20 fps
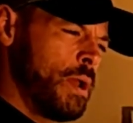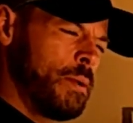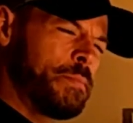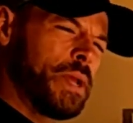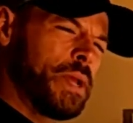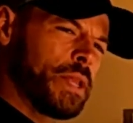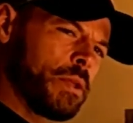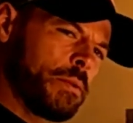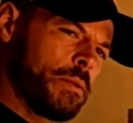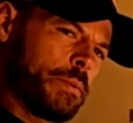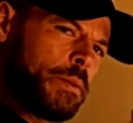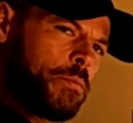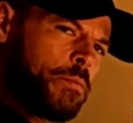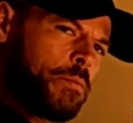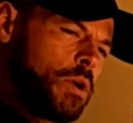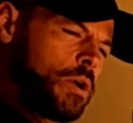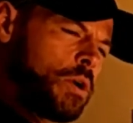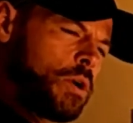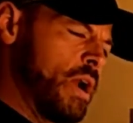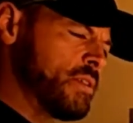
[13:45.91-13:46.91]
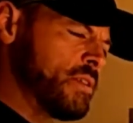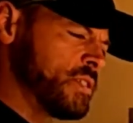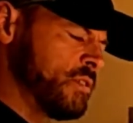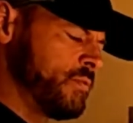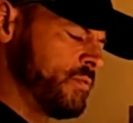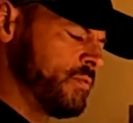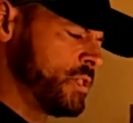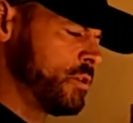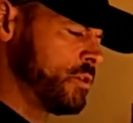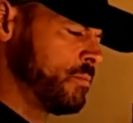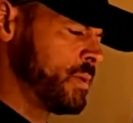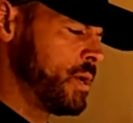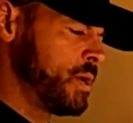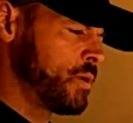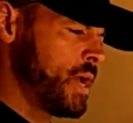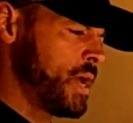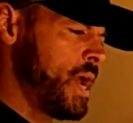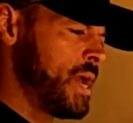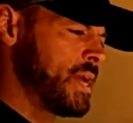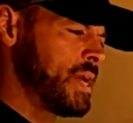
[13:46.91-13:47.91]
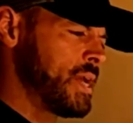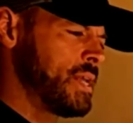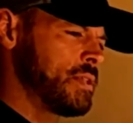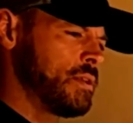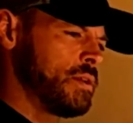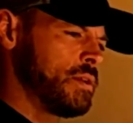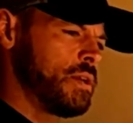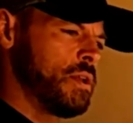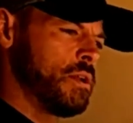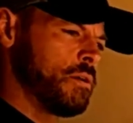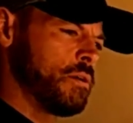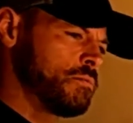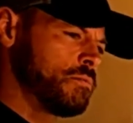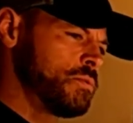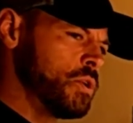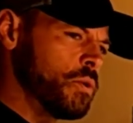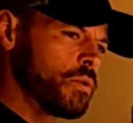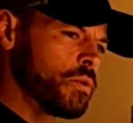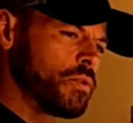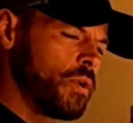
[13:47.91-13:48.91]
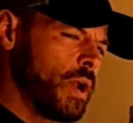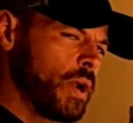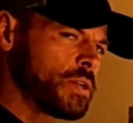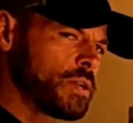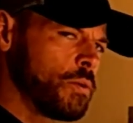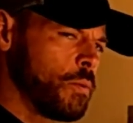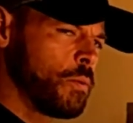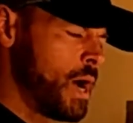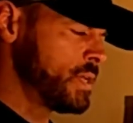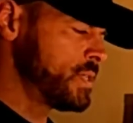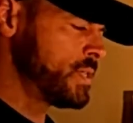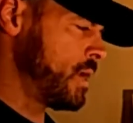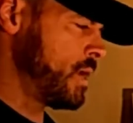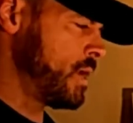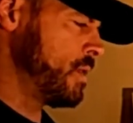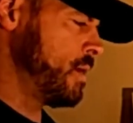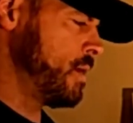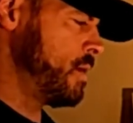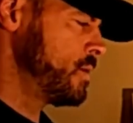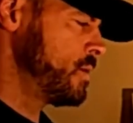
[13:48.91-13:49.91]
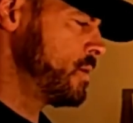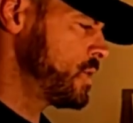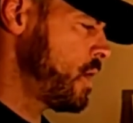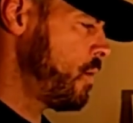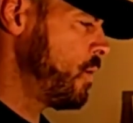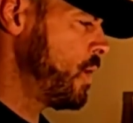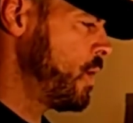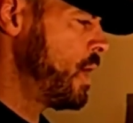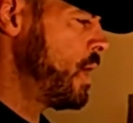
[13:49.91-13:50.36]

be a little bit more aggressive and still be okay and get the, you know, 2 or 3 extra watts out of there.